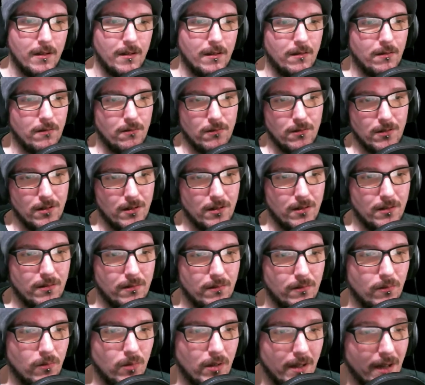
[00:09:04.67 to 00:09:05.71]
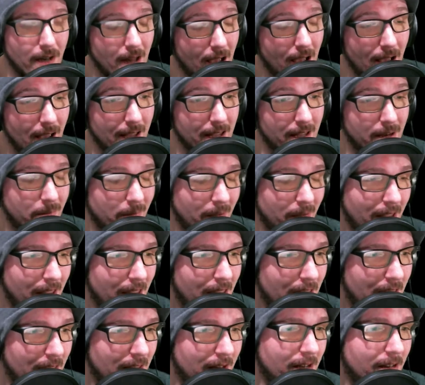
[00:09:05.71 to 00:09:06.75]
or what I in my
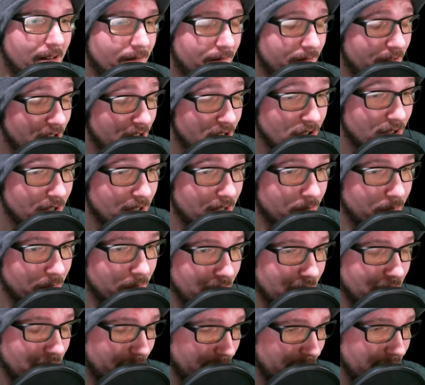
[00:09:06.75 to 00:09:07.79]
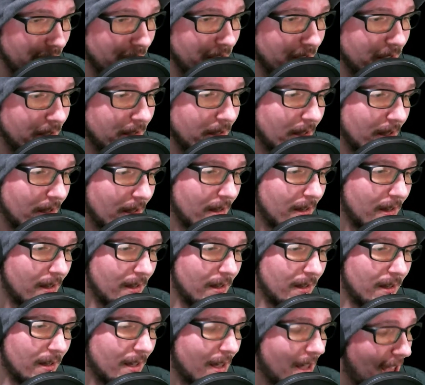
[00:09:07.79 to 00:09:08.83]
head envision me to be,
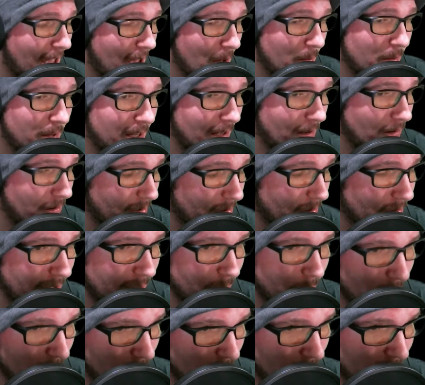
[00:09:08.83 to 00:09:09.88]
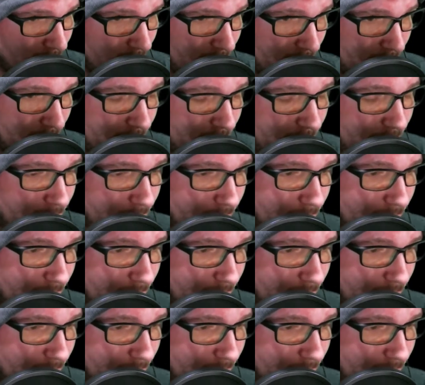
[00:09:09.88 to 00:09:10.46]
a happy, outgoing person.